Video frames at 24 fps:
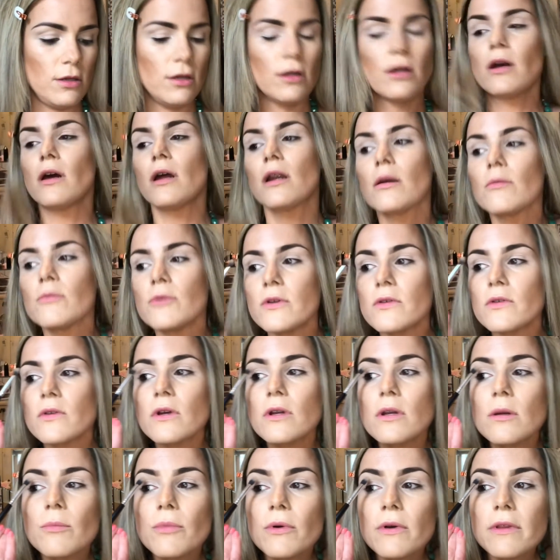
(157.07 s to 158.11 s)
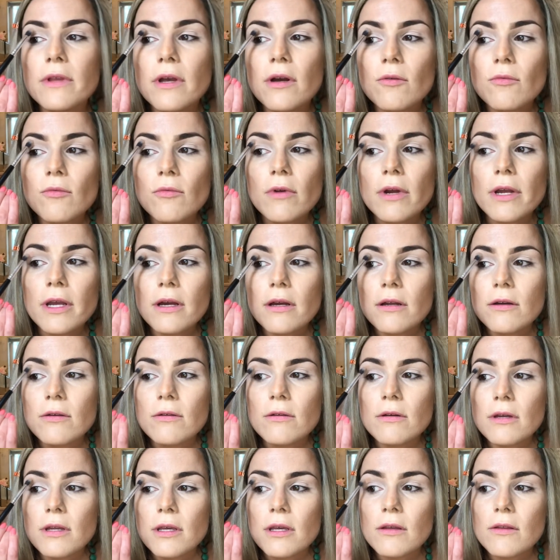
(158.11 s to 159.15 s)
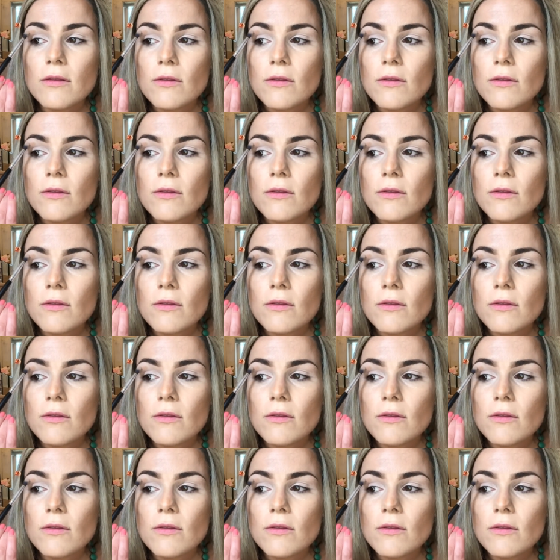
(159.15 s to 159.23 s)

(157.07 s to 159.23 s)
And I'm just gonna put that right underneath